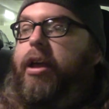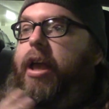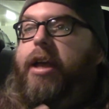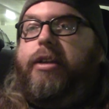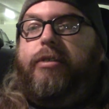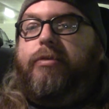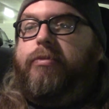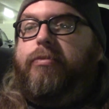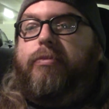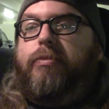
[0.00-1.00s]
and
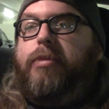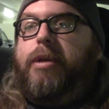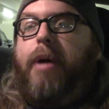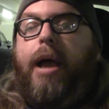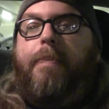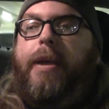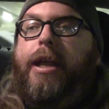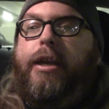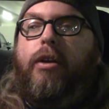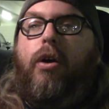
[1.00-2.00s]
in my
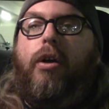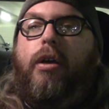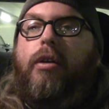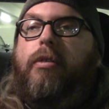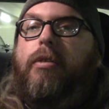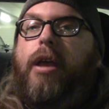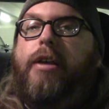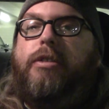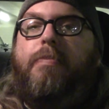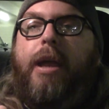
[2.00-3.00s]
opinion,
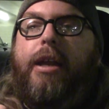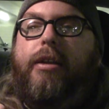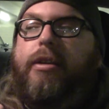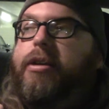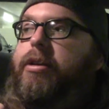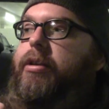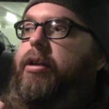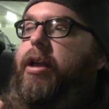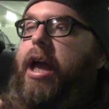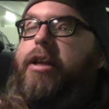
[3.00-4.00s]
has made
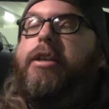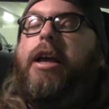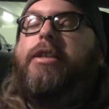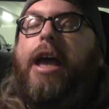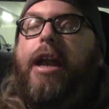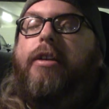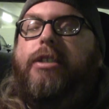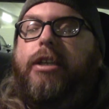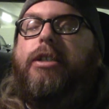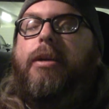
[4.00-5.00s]
has, has had
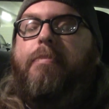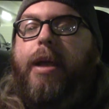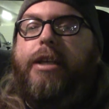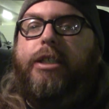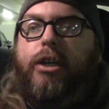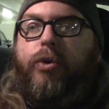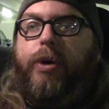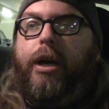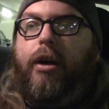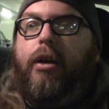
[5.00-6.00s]
such an amazing
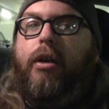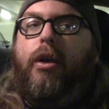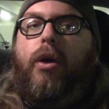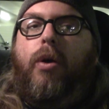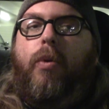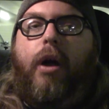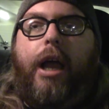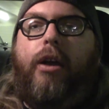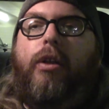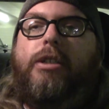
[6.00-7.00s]
career where
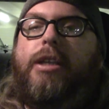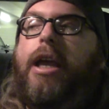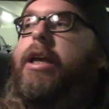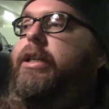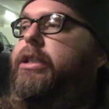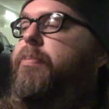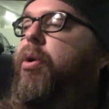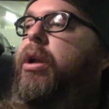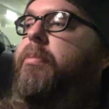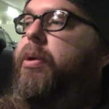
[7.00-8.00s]
I can only say he
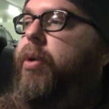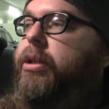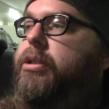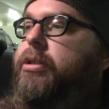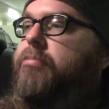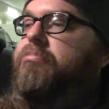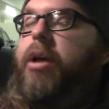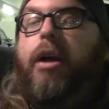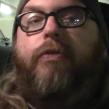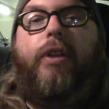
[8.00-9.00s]
disappointed me once.
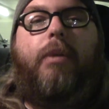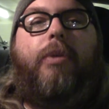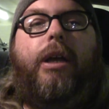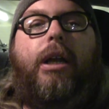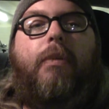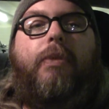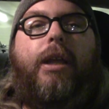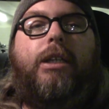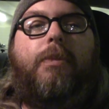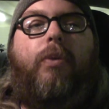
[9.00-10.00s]
I don't feel like bringing up
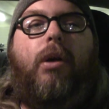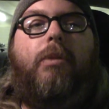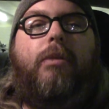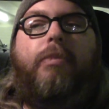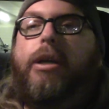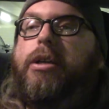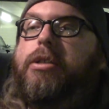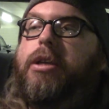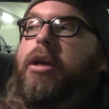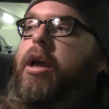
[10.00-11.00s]
that disappointment
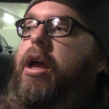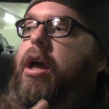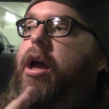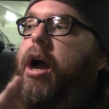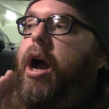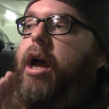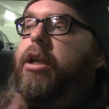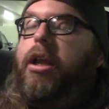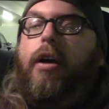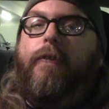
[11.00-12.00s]
because I
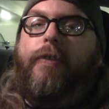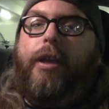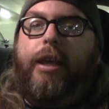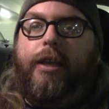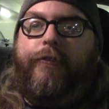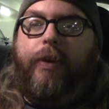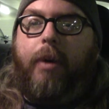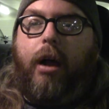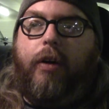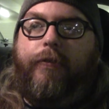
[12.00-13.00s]
love his
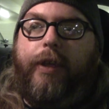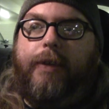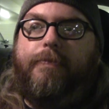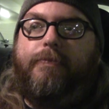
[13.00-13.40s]
filmography.